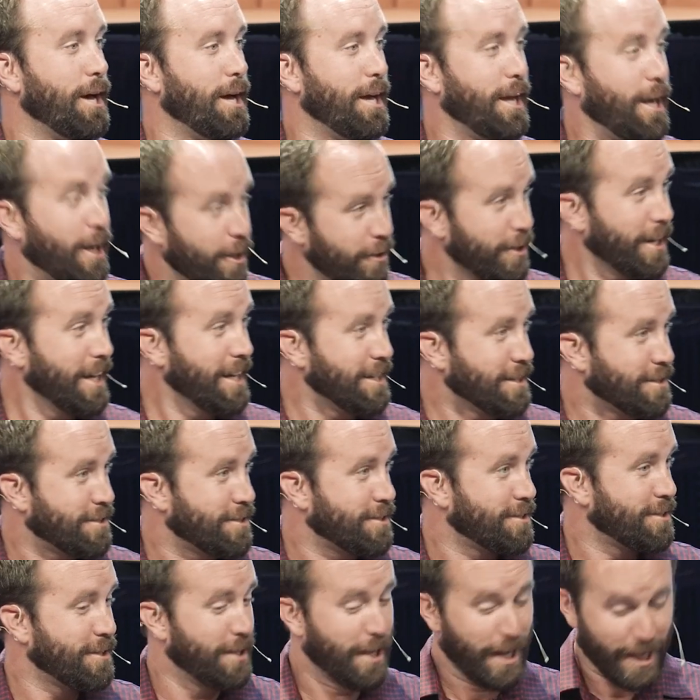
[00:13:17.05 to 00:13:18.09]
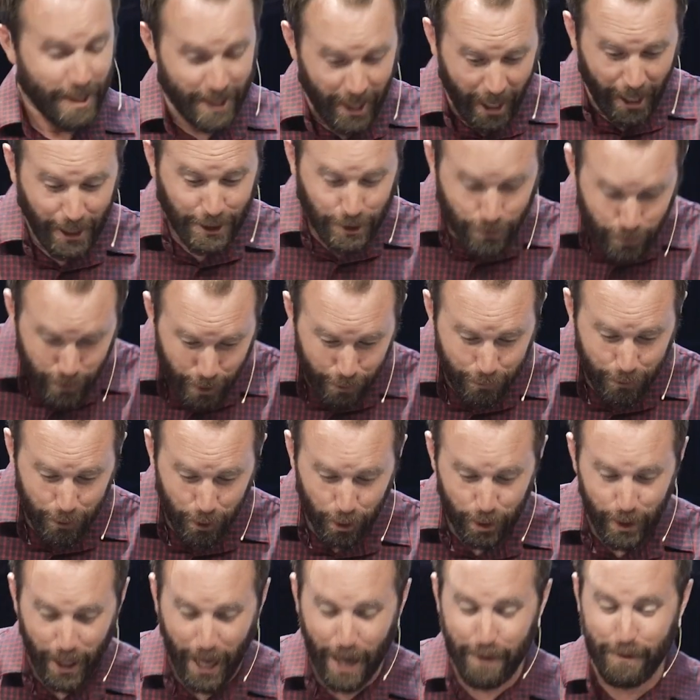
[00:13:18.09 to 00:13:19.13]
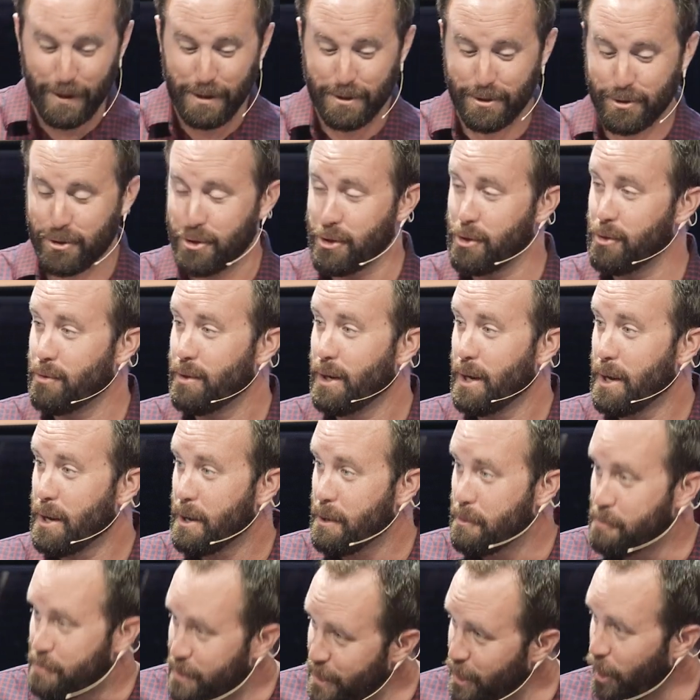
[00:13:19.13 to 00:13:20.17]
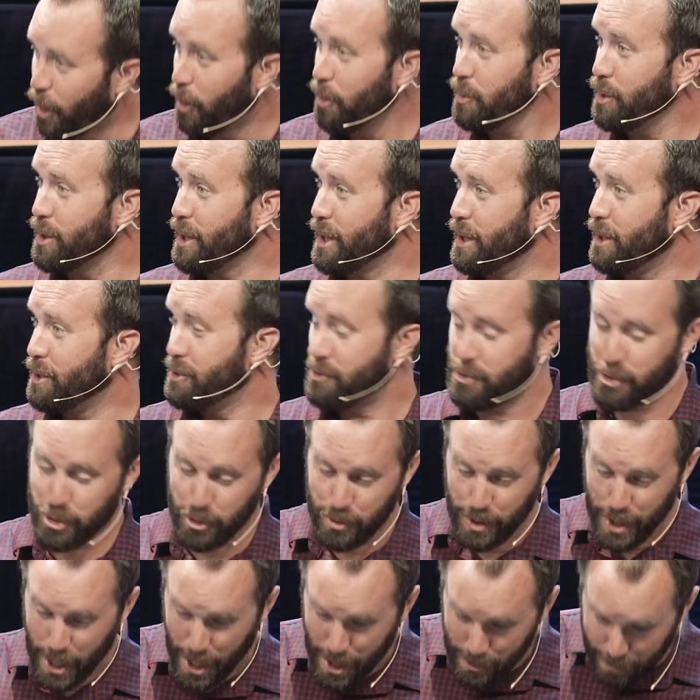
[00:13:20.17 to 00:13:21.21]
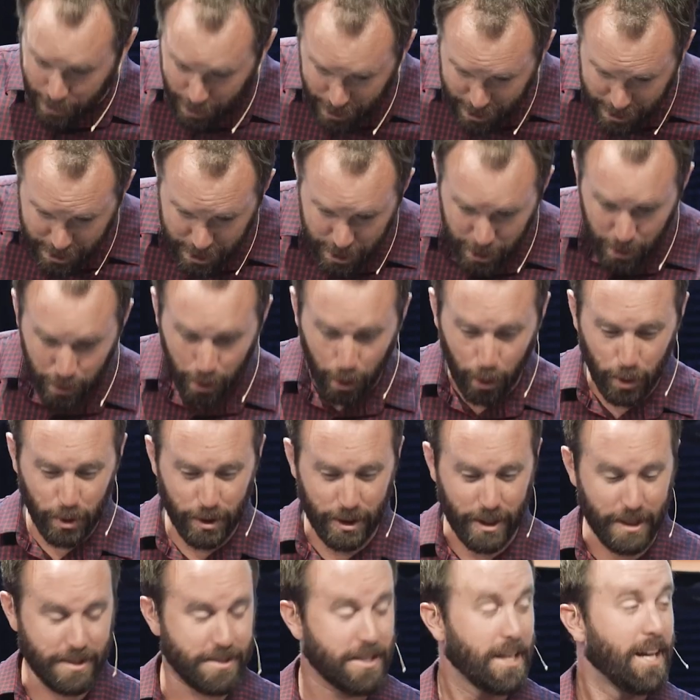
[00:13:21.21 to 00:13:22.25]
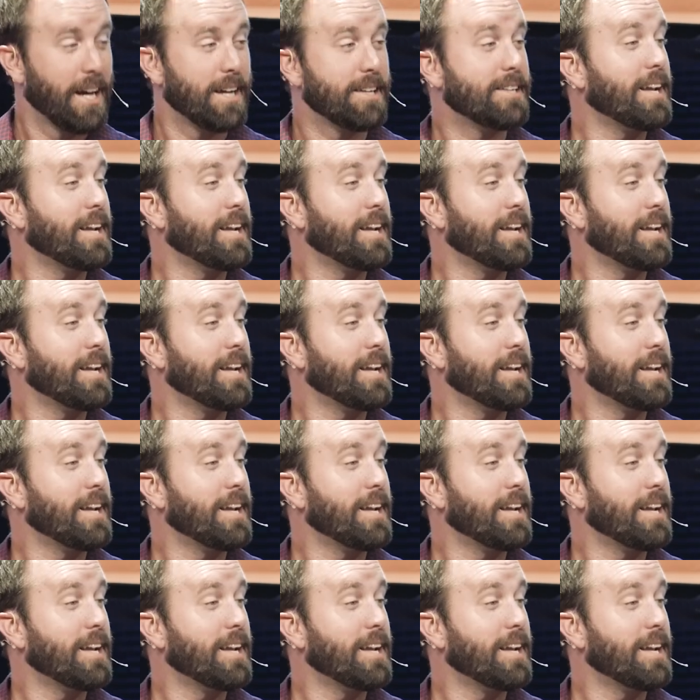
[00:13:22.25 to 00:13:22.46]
Here it is. God's will for your life is to be holy, to pursue holiness,